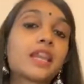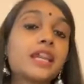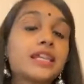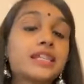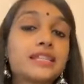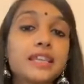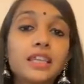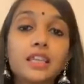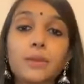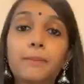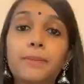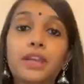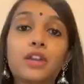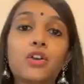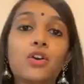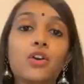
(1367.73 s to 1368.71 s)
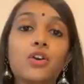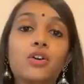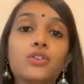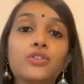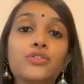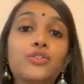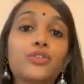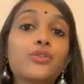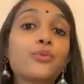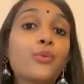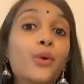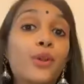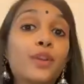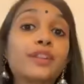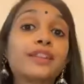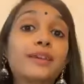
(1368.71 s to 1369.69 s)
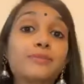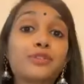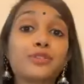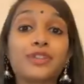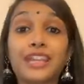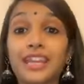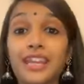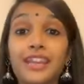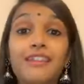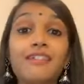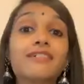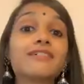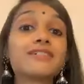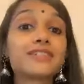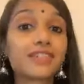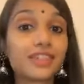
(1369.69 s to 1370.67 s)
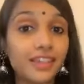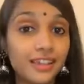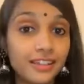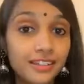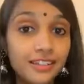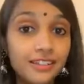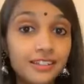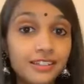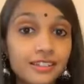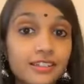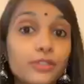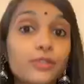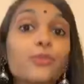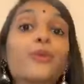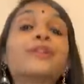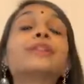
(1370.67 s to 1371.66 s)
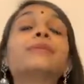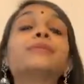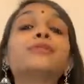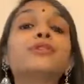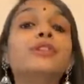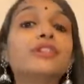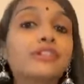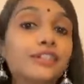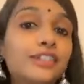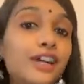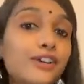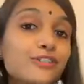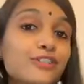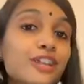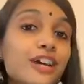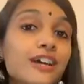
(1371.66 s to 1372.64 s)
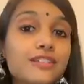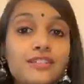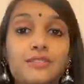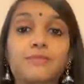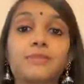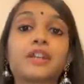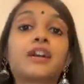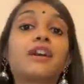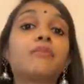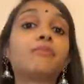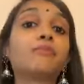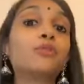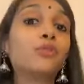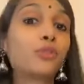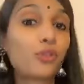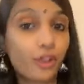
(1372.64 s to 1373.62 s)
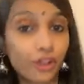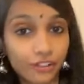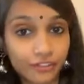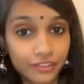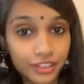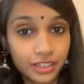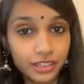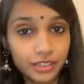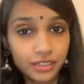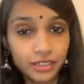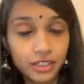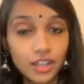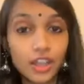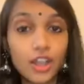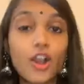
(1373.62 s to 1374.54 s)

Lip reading: Is it because you want them to gain a skill? You want them to learn how to dance and become more confident?